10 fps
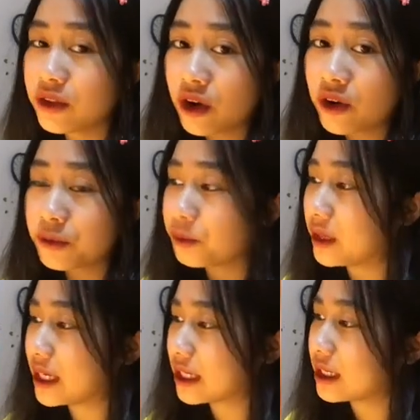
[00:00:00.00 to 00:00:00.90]
Not
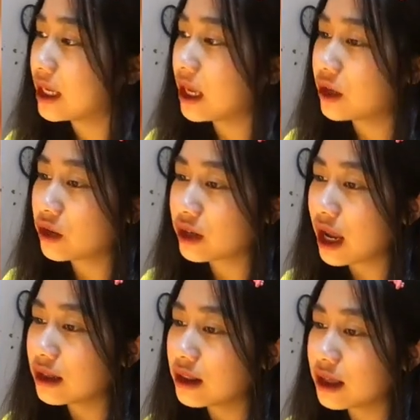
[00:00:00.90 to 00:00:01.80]
me. Not
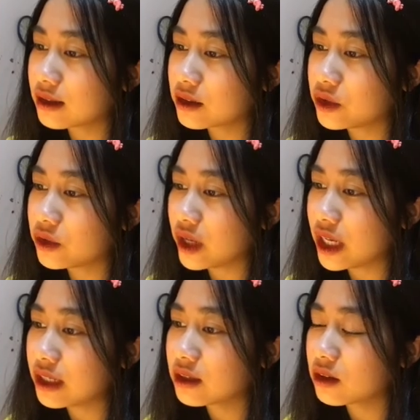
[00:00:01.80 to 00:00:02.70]
unless you
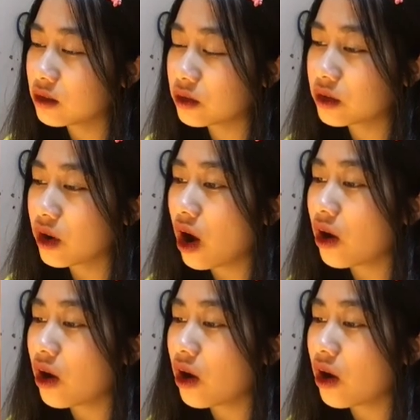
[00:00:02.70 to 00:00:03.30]
include